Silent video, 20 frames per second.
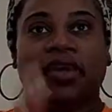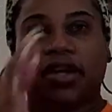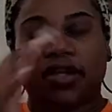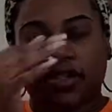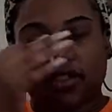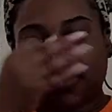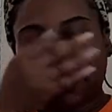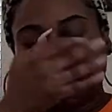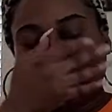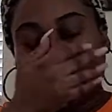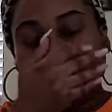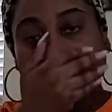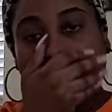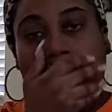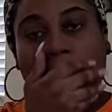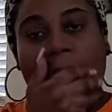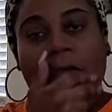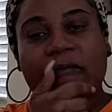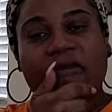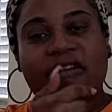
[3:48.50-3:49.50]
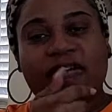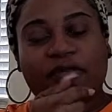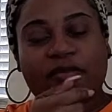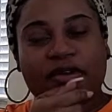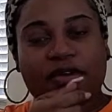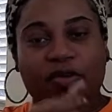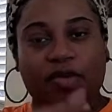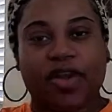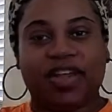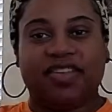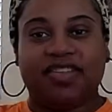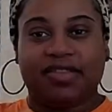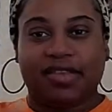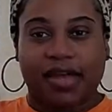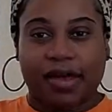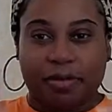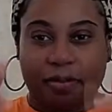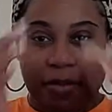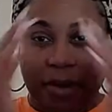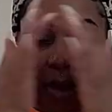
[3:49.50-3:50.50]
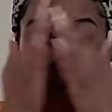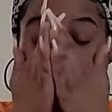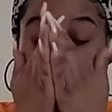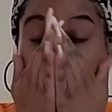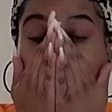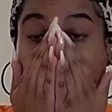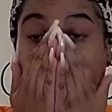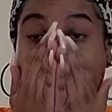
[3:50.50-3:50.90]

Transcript: I just didn't want to waste that, but